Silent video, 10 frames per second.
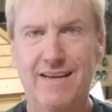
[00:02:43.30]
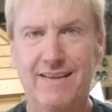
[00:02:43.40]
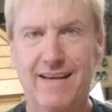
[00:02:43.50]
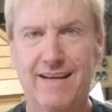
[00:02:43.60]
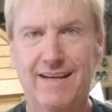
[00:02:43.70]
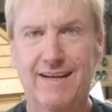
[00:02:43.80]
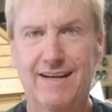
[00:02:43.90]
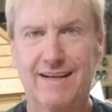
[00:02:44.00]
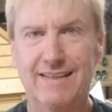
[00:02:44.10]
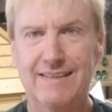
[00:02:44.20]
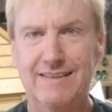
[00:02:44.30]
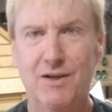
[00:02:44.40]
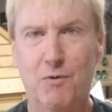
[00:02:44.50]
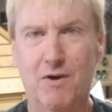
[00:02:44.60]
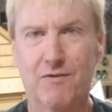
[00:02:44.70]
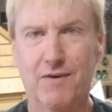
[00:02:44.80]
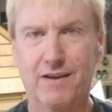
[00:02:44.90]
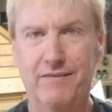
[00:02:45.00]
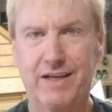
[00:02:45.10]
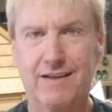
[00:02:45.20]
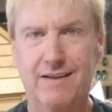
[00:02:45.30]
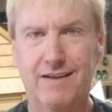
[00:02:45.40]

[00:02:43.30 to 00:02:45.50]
They don't work for a living.